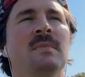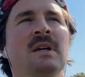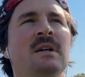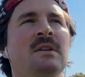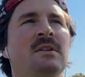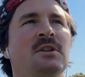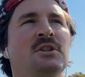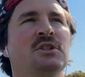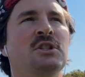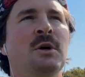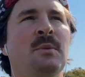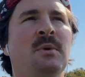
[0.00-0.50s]

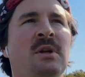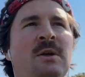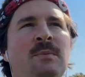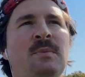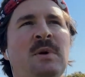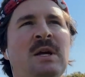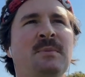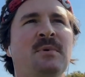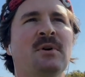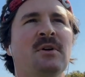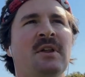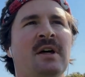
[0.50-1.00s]
so many
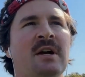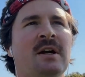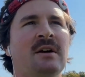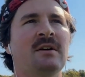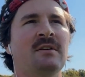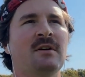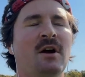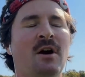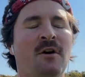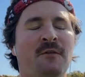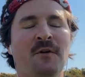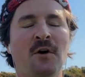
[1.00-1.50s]
people that
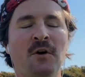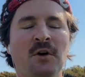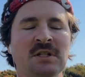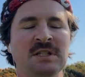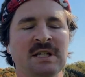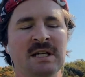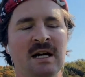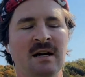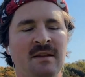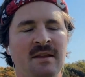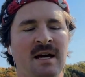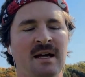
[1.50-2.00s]
are
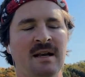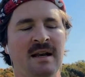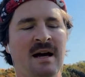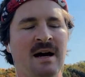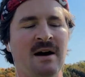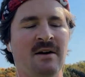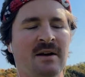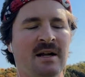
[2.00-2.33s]
focusing on that now,